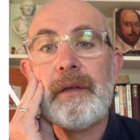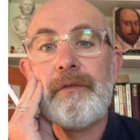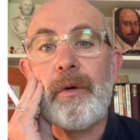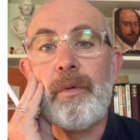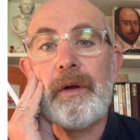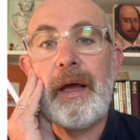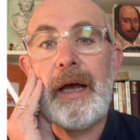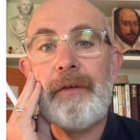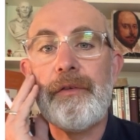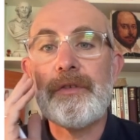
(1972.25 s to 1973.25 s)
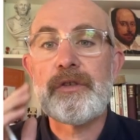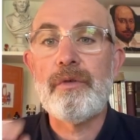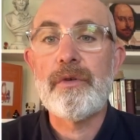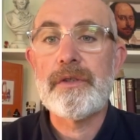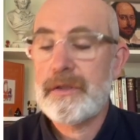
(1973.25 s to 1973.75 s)
for one half of his
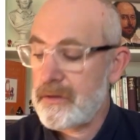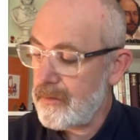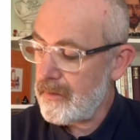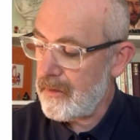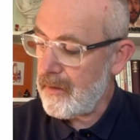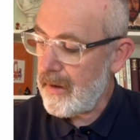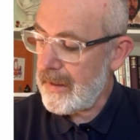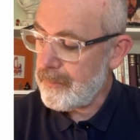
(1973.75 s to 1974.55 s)
goods. I am